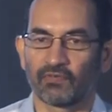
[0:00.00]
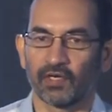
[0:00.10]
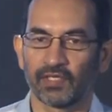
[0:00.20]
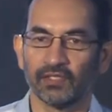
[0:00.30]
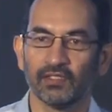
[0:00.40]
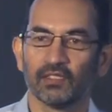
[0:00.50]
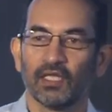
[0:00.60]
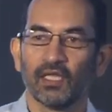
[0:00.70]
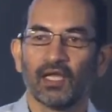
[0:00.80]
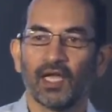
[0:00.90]
frontier
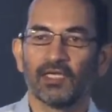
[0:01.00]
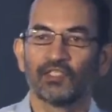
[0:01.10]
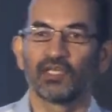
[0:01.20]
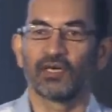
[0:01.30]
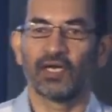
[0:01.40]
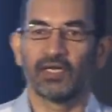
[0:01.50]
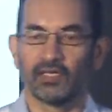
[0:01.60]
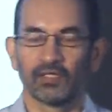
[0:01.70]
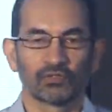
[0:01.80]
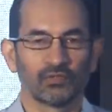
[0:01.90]
and
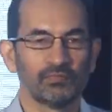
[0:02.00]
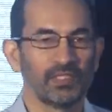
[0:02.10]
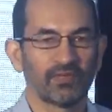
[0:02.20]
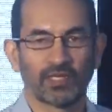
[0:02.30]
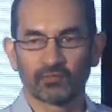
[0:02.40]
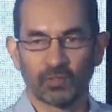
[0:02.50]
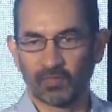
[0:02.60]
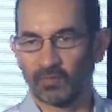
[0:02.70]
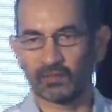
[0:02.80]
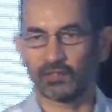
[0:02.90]
generating it through mean variance
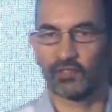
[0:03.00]
optimization